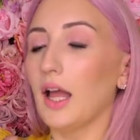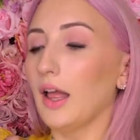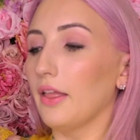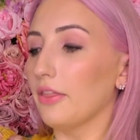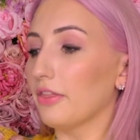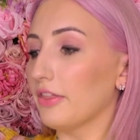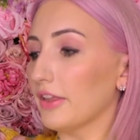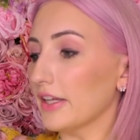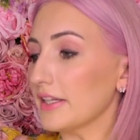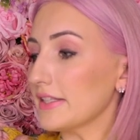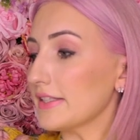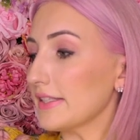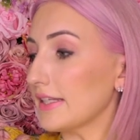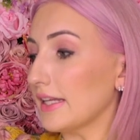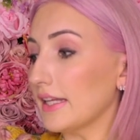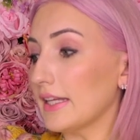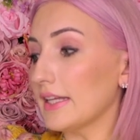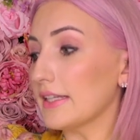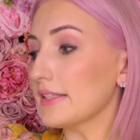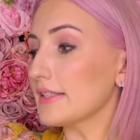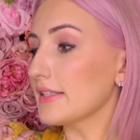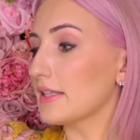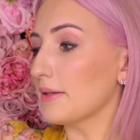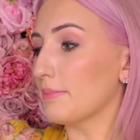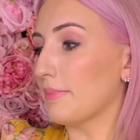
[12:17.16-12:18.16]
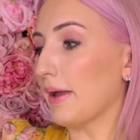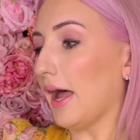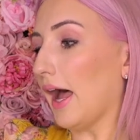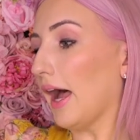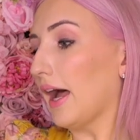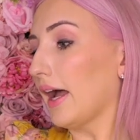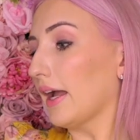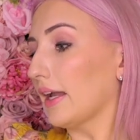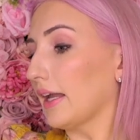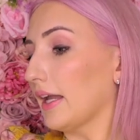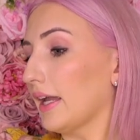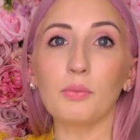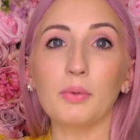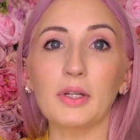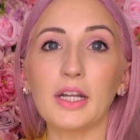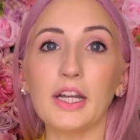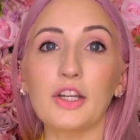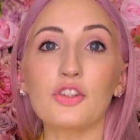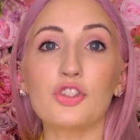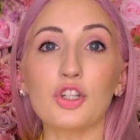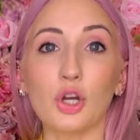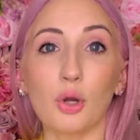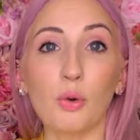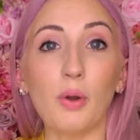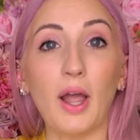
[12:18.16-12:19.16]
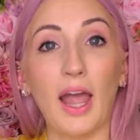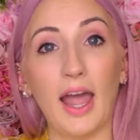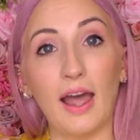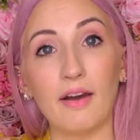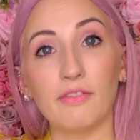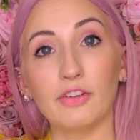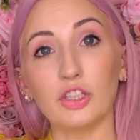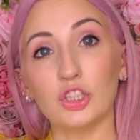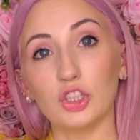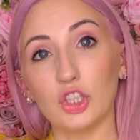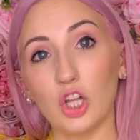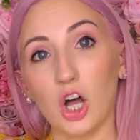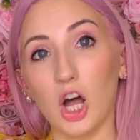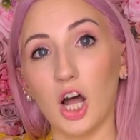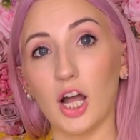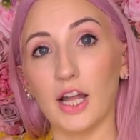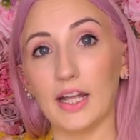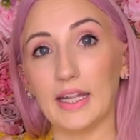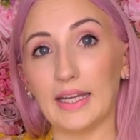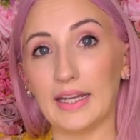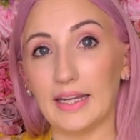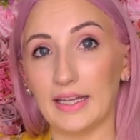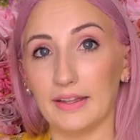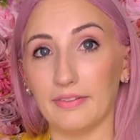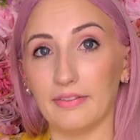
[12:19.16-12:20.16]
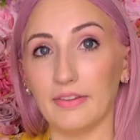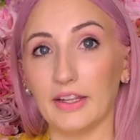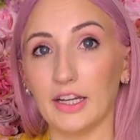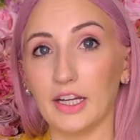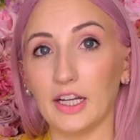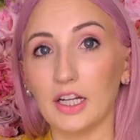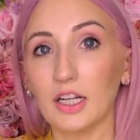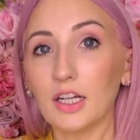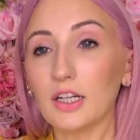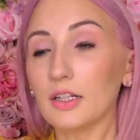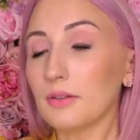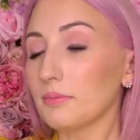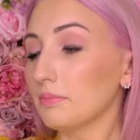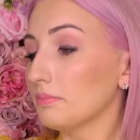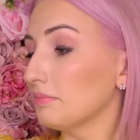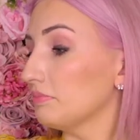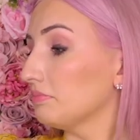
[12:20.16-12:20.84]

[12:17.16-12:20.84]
This is the bag. And when I don't have a lot in there,